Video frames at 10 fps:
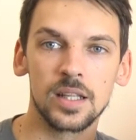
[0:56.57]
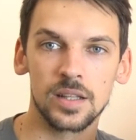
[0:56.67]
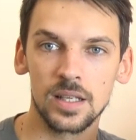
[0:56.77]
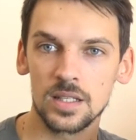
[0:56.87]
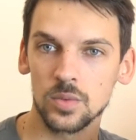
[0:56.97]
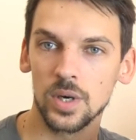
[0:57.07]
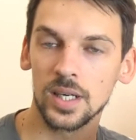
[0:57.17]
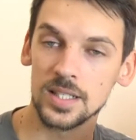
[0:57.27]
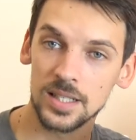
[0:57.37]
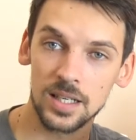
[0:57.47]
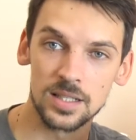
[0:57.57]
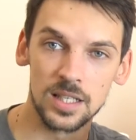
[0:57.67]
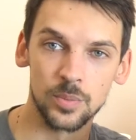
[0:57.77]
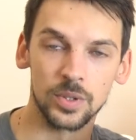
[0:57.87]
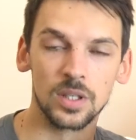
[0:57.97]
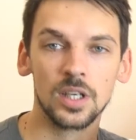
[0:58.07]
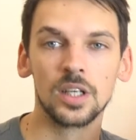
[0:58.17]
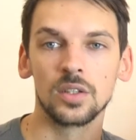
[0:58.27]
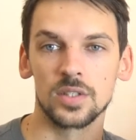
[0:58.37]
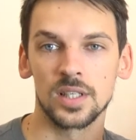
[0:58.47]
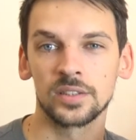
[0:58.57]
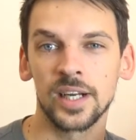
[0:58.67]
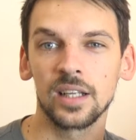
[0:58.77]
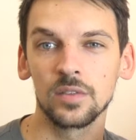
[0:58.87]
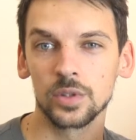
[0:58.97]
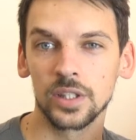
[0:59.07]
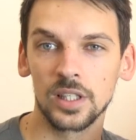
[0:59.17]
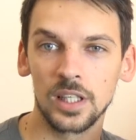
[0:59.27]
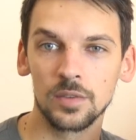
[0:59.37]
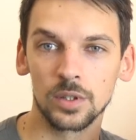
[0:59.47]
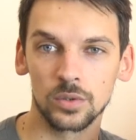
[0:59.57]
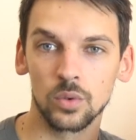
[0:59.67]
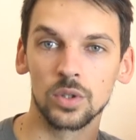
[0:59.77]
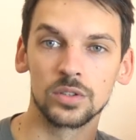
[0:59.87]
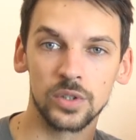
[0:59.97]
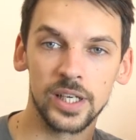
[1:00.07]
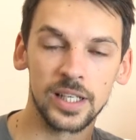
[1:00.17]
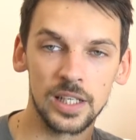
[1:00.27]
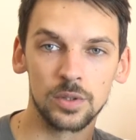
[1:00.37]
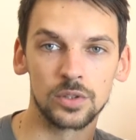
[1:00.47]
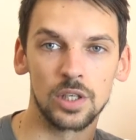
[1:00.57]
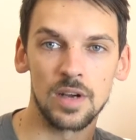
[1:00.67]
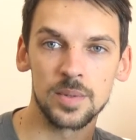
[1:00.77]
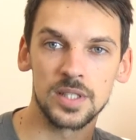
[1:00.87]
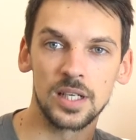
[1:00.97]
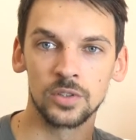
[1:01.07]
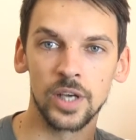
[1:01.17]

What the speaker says: This one is not as simple. To start ranking for a keyword or to add a keyword to your website,